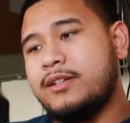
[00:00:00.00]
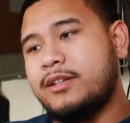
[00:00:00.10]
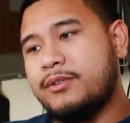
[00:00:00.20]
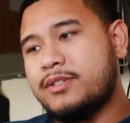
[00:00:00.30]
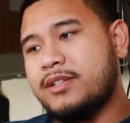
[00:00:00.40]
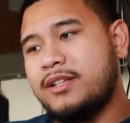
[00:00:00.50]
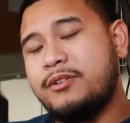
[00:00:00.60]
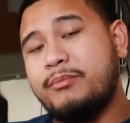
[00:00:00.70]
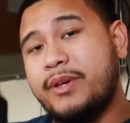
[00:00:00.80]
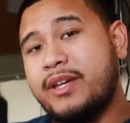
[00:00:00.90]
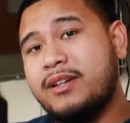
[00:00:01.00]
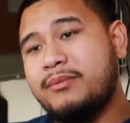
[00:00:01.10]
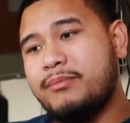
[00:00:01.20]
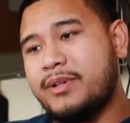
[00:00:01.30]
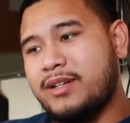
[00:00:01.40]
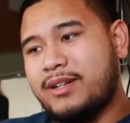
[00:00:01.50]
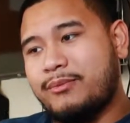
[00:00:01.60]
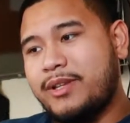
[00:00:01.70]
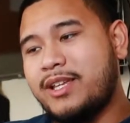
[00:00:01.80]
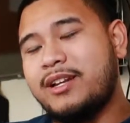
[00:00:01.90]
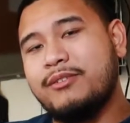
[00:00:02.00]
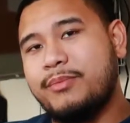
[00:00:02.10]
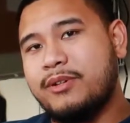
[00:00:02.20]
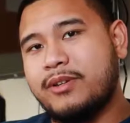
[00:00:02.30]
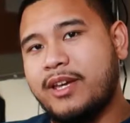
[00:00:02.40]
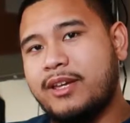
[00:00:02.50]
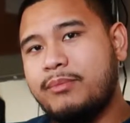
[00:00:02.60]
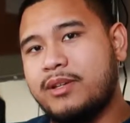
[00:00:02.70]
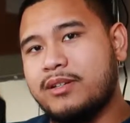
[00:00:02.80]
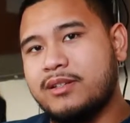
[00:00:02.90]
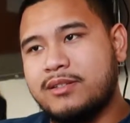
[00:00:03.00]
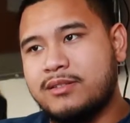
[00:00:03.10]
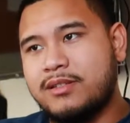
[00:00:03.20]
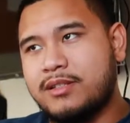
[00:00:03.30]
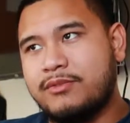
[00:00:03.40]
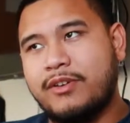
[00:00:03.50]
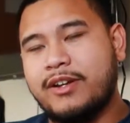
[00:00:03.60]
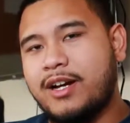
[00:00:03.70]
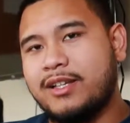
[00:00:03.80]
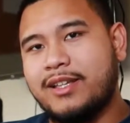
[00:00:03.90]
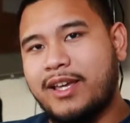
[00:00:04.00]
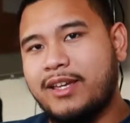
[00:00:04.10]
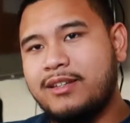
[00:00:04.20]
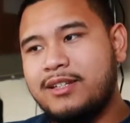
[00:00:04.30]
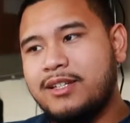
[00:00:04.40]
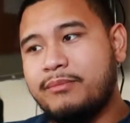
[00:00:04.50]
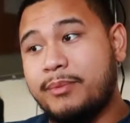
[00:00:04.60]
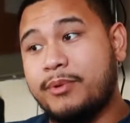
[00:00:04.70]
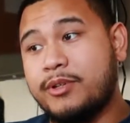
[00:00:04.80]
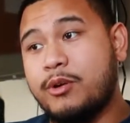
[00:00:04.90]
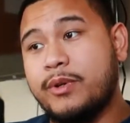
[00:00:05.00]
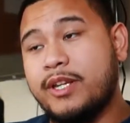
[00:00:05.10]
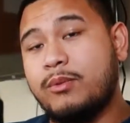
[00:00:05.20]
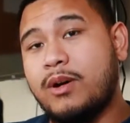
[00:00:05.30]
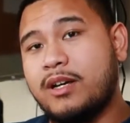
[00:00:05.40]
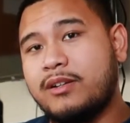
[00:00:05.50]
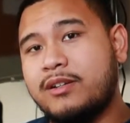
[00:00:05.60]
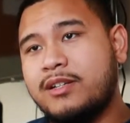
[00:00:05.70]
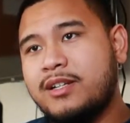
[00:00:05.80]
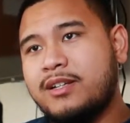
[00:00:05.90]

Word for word: It was a little big, but we thought it would be okay because it's a very hot day. People know we need water.